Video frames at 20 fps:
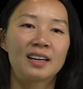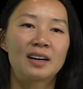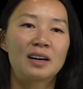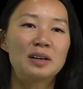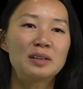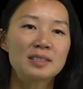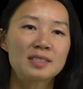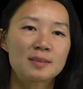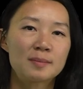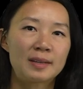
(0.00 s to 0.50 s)

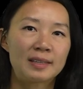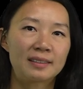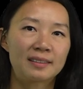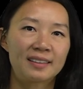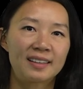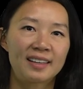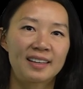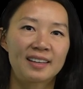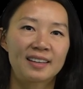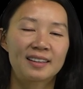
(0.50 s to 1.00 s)

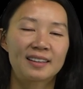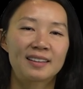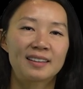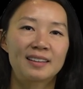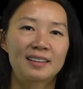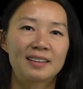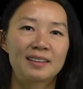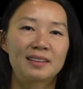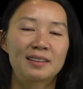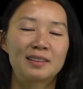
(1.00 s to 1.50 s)
Ultimately,
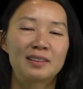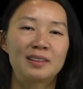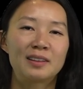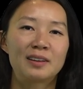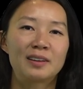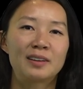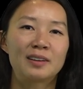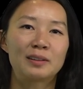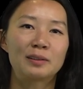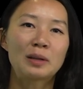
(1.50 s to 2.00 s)

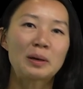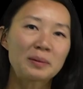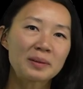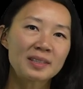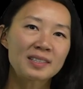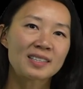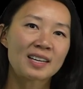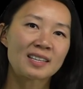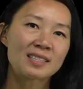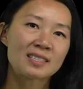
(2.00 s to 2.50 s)
the lower
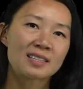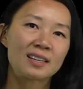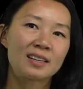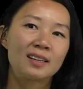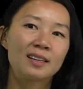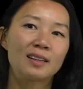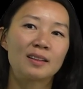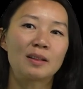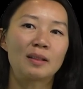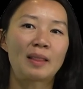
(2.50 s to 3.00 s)
the
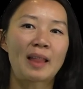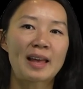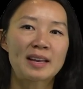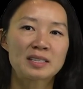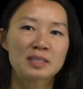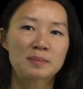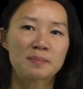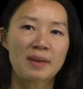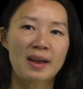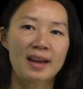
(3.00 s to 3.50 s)
density, the
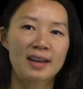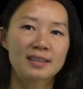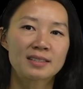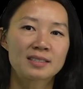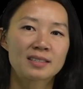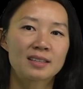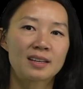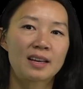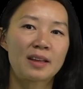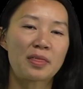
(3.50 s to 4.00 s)
less
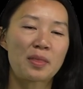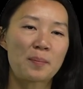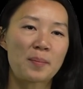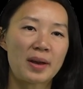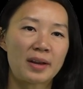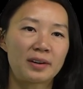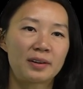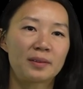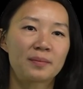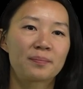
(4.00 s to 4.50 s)
mass, and the
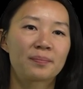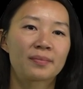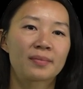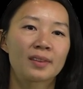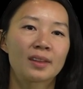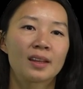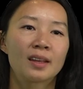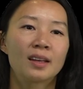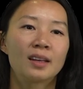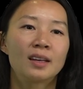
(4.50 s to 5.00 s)
better.
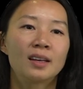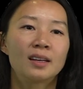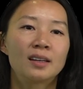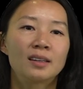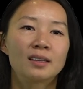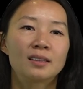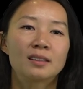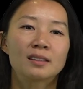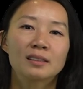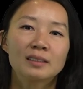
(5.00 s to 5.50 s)

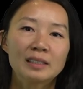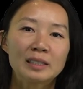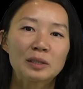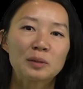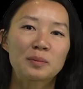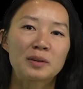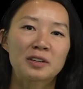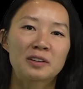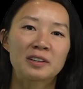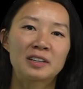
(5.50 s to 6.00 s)
The clear
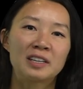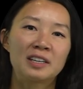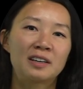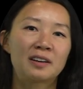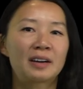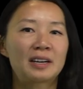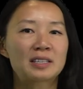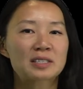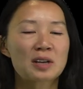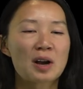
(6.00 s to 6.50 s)
winner here
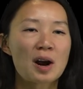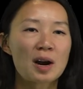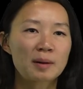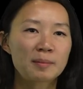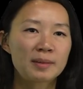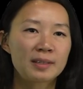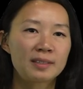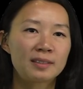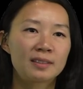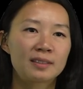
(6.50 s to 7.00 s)
is
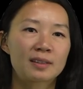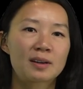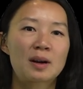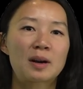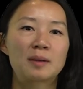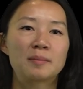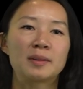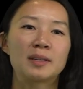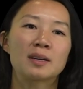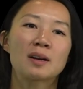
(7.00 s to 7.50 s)

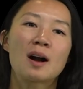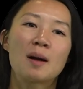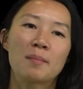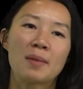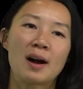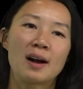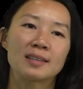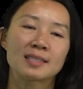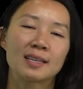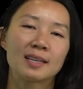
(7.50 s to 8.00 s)
carbon-carbon
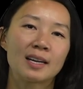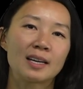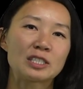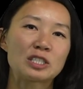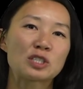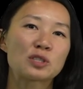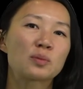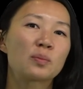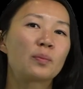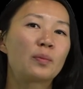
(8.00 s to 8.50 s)
composite at
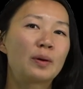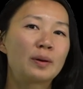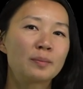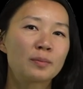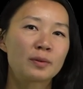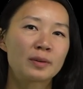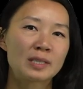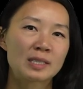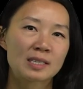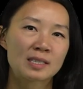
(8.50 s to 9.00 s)
just
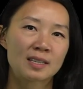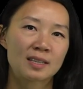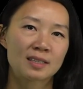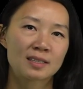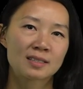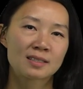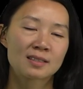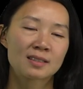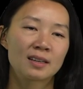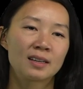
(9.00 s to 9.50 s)

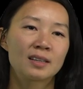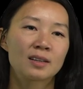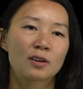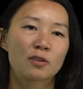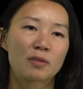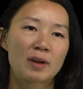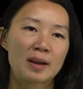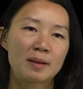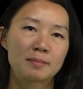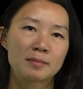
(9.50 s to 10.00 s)
1.6
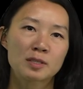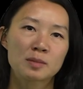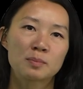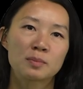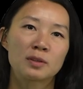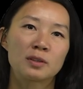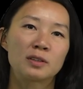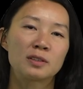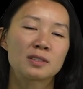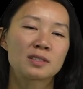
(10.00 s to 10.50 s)
grams
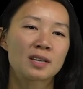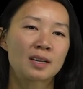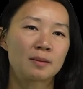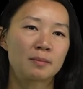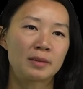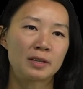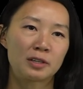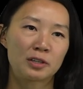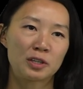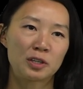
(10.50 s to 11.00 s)
per
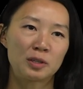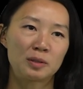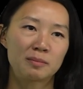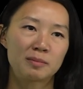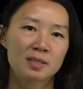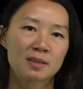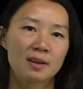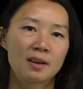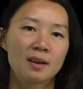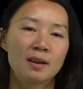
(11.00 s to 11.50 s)
centimeter
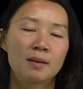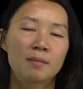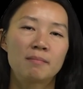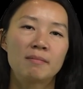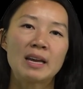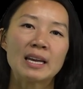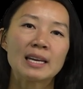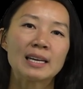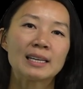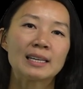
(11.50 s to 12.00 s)
cubed,
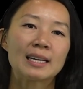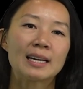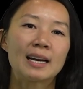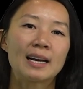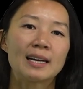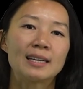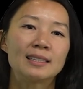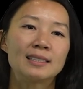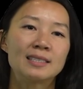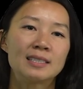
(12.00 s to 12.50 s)
making it
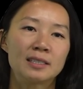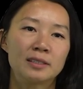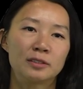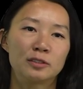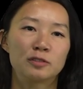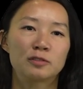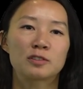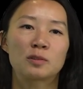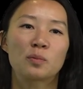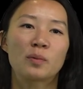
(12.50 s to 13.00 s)
ideal
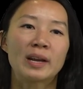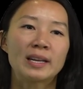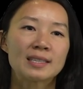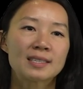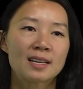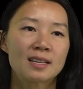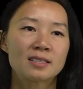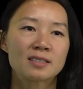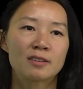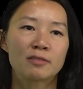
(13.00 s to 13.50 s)
for
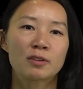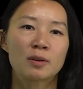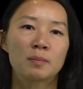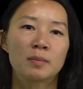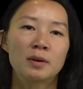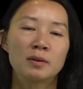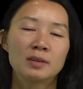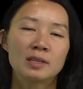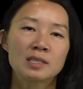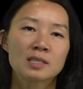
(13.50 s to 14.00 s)
weight-sensitive
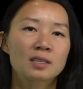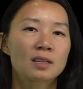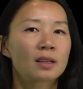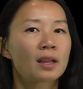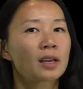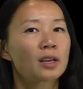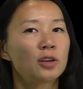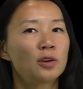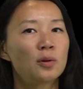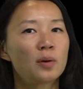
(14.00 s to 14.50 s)
components
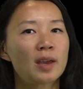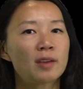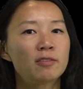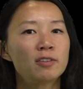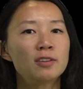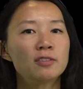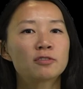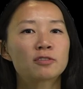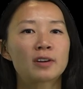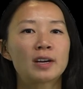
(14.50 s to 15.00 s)
like
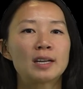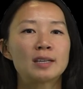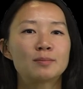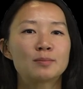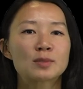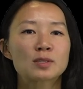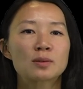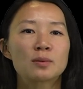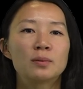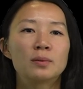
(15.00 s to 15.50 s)
UAV
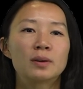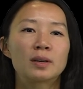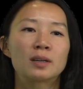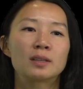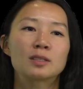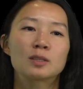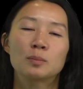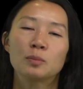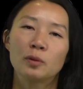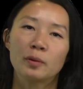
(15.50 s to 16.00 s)
frames or
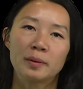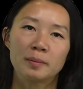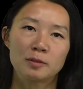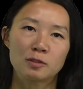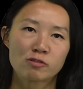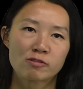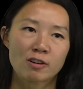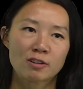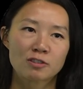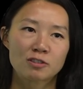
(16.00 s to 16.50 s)
deployable
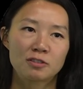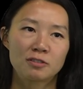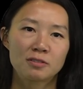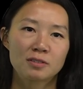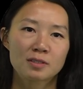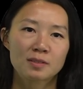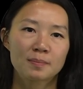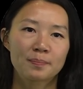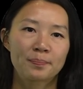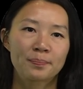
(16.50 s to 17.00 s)

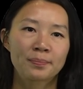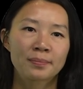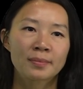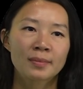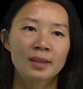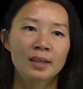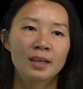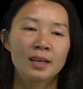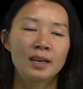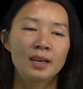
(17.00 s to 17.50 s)
structures.
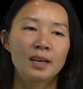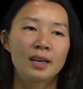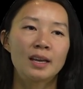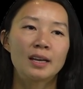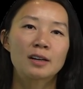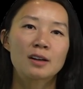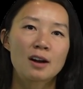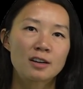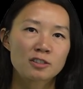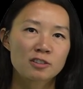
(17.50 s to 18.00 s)

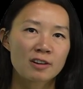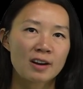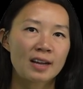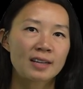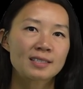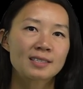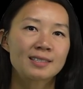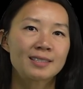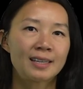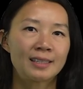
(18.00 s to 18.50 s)
In
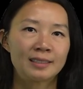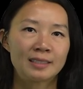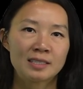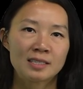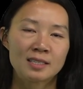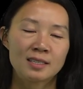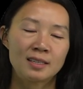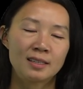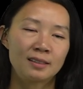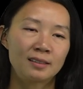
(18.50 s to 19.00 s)
contrast,
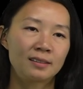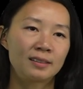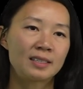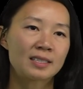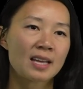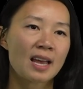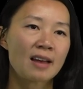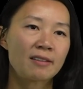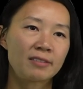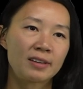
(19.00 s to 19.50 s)
stainless steel is
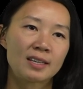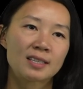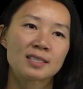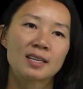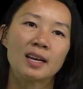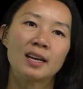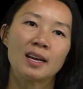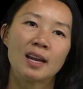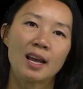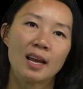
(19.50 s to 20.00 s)
heaviest
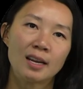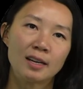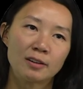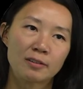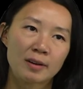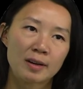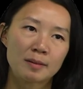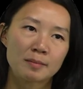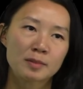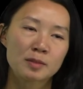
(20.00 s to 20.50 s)
at 8
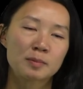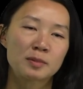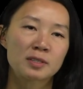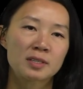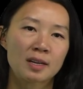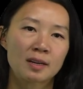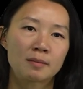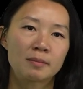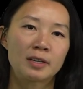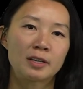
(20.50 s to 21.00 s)
grams per
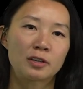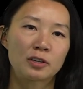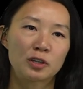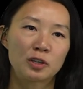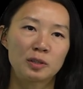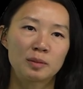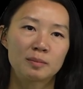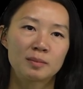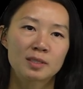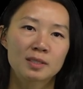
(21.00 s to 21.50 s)
centimeter
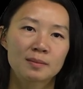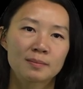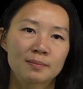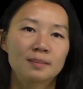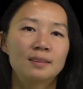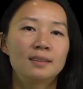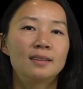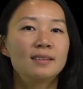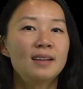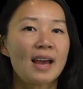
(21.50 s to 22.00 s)
cubed.
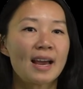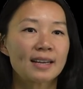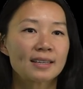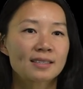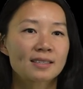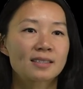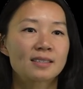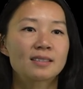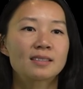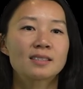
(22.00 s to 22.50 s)

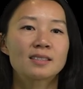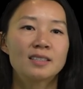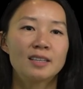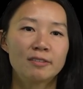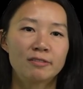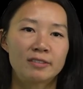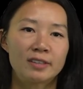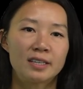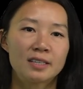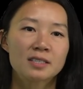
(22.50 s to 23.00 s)
Next,
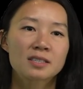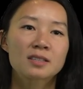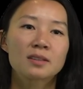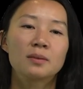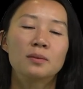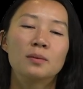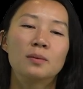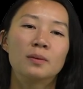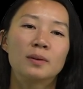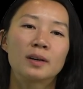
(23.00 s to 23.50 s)
stiffness,
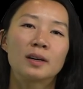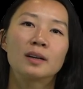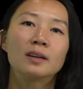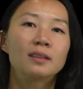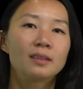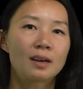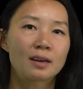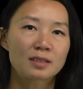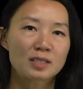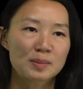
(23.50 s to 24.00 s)
or
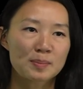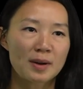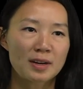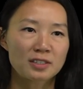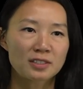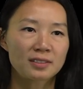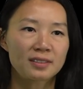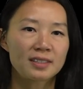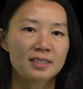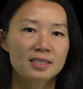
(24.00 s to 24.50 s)
Young's
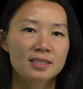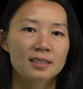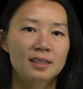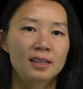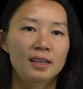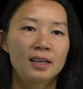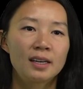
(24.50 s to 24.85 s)
modulus.